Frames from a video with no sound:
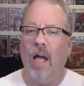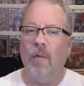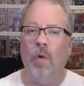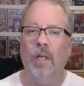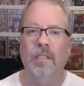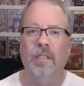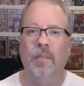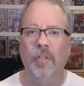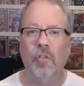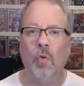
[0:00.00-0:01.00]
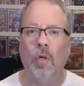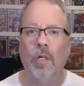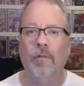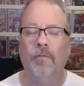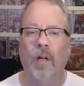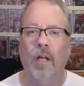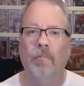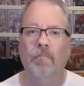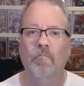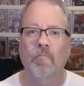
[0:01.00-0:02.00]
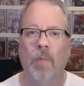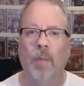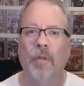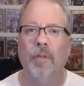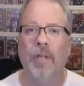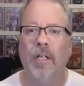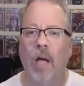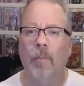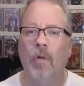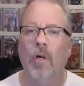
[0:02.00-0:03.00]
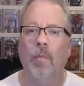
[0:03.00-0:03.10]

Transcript: One is a little bit short from my brother had a couple,